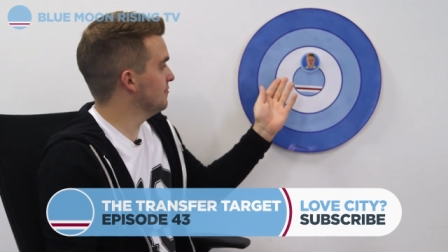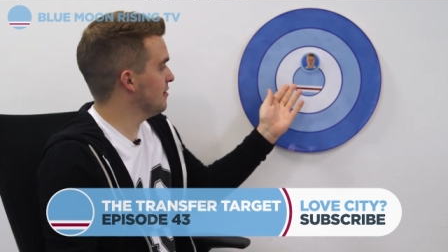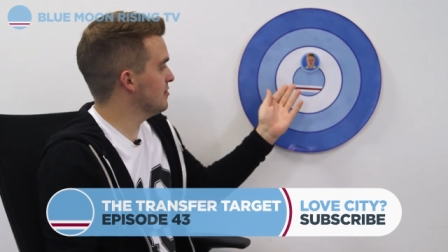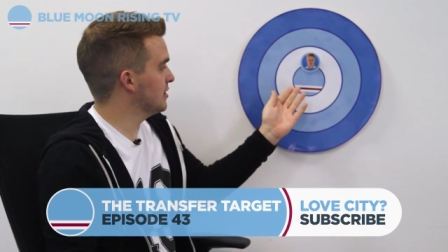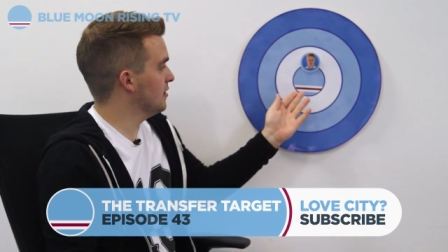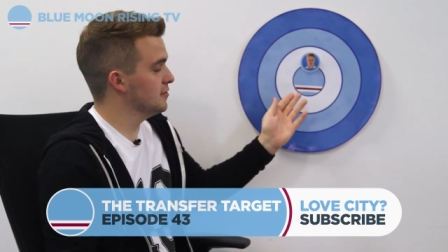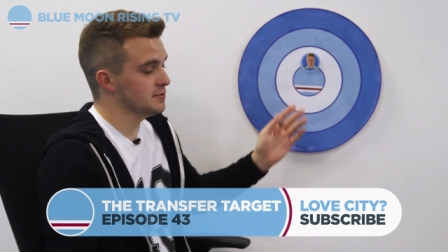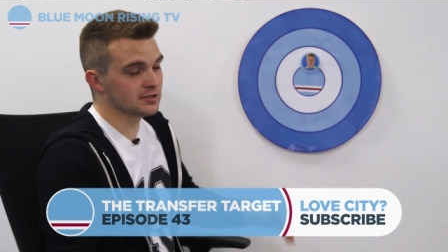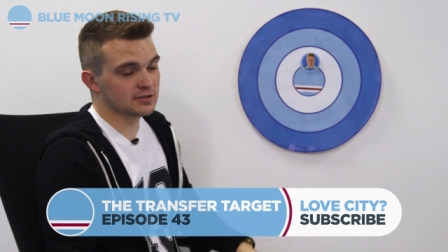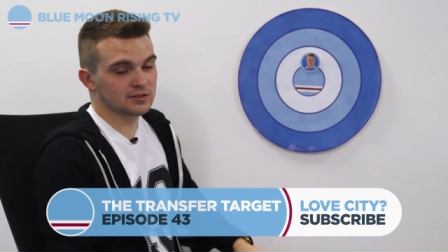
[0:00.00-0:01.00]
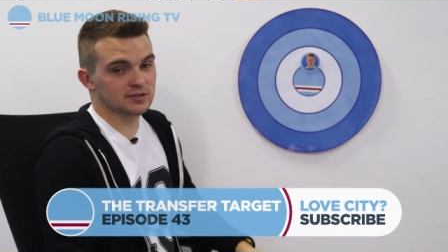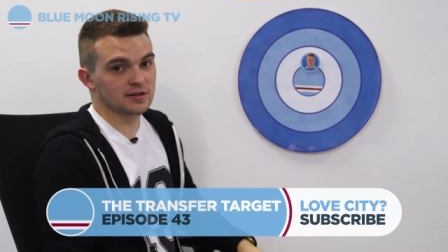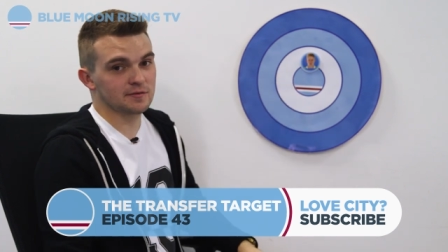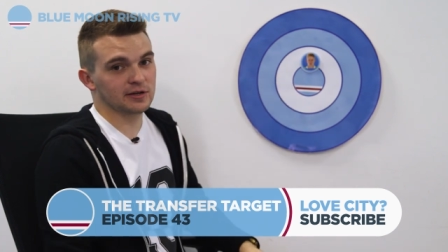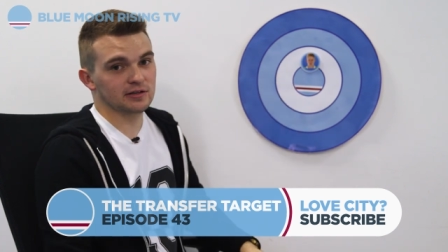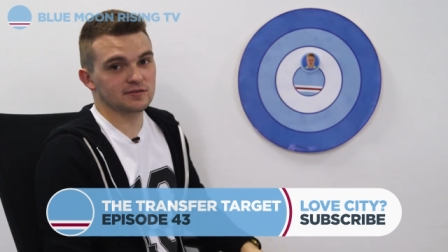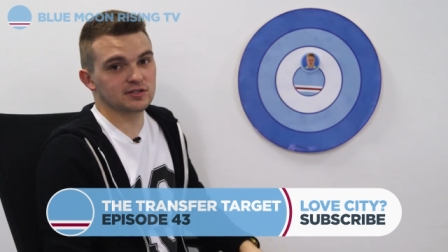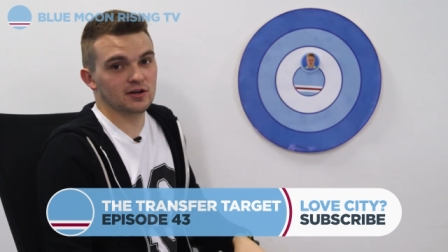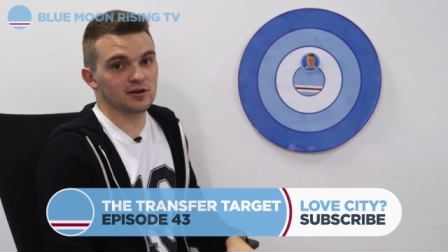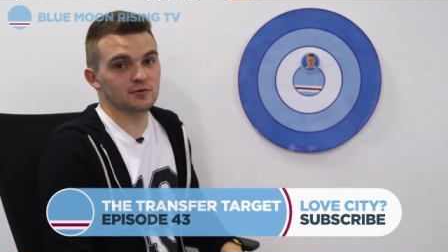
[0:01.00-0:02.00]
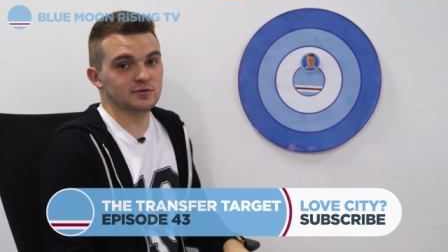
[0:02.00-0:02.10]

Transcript: very close to the middle of the circle,